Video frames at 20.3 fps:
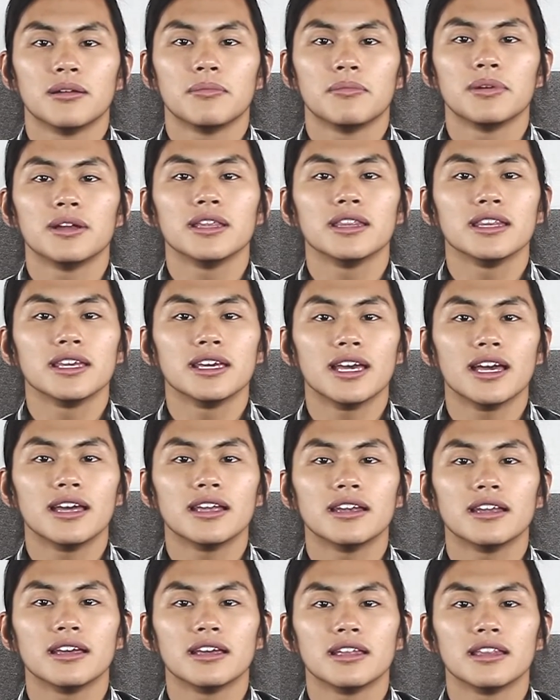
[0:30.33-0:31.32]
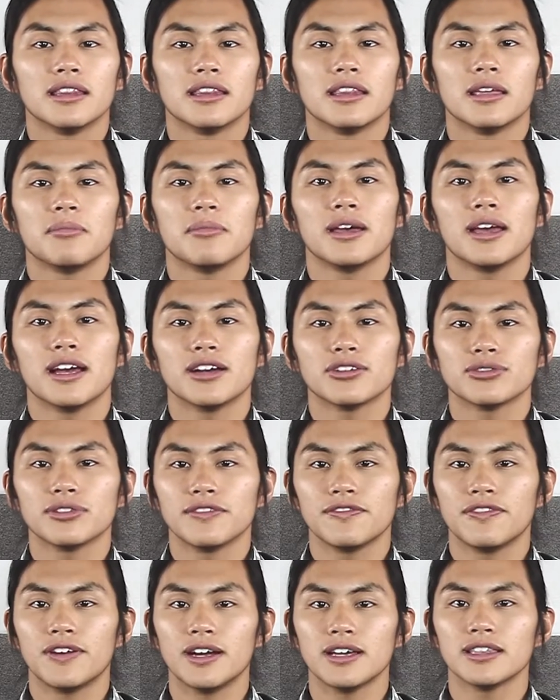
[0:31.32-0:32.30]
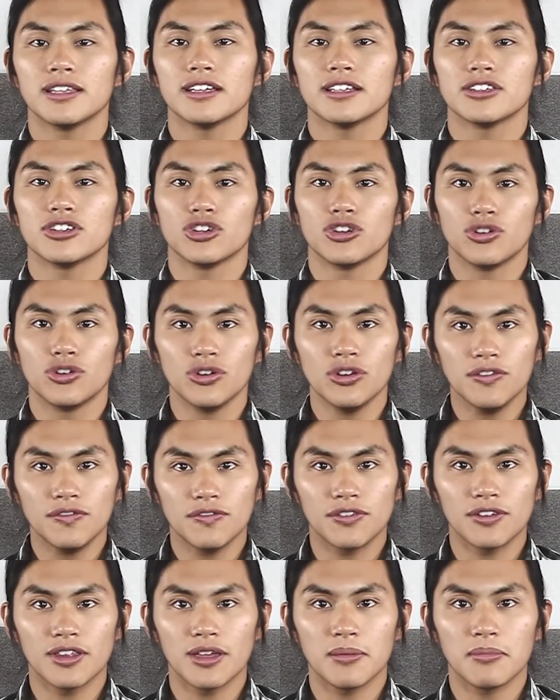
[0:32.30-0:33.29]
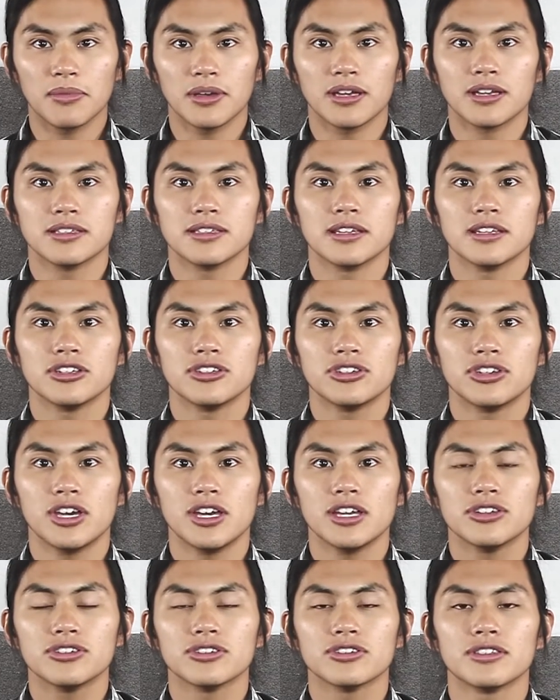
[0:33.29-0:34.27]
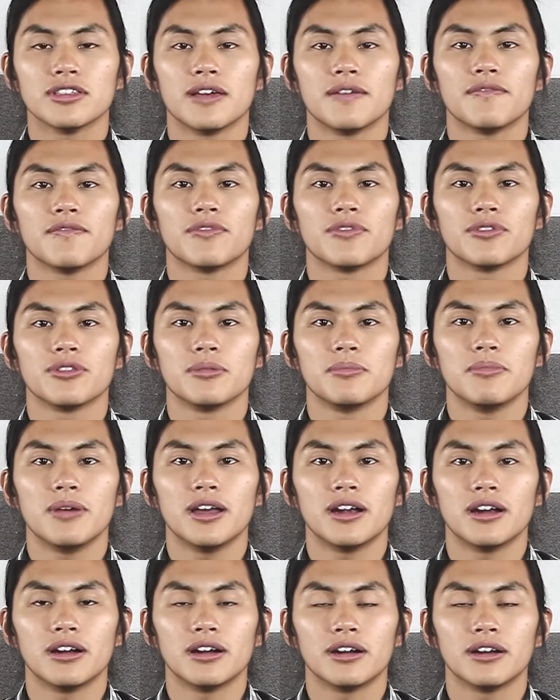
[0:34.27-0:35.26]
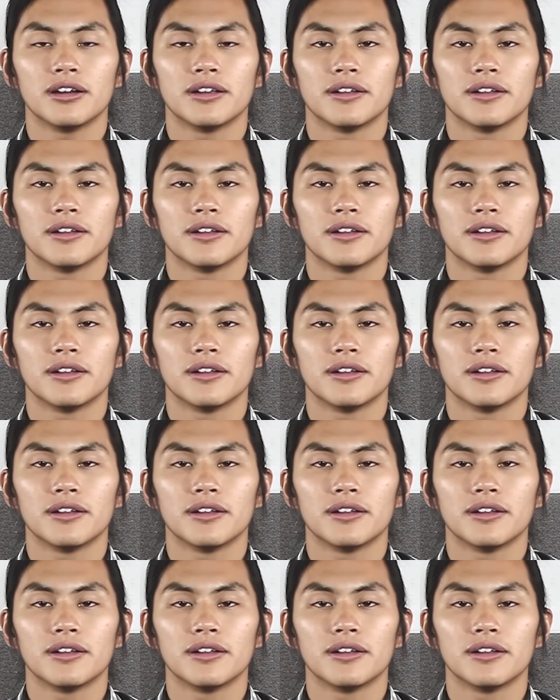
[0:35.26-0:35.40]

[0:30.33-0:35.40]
But in the end, they may actually find that it's good for them because it changes them for the better.